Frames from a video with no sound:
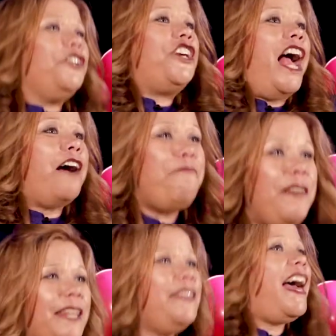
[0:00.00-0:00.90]
a
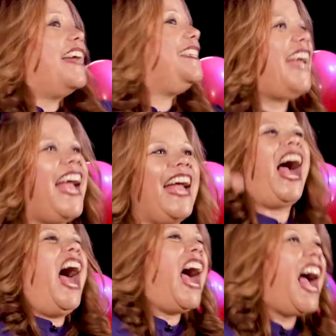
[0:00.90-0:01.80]
champion that day.
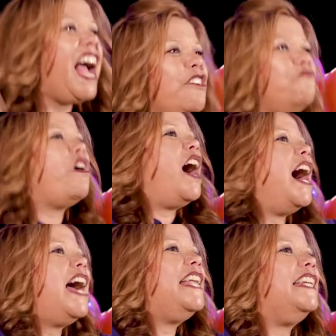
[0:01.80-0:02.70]
I
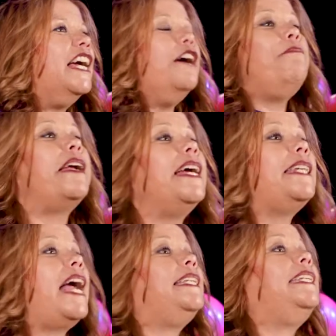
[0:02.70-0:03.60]
won because
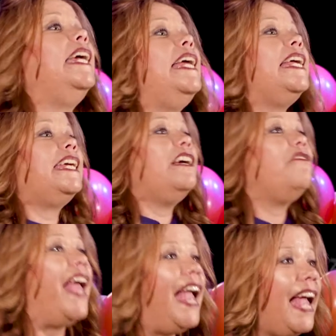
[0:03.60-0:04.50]
I didn't
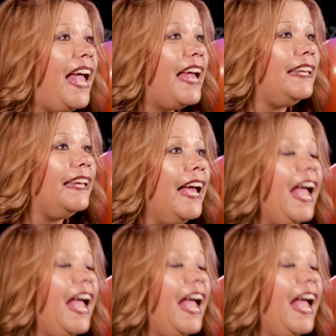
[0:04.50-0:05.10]
give in.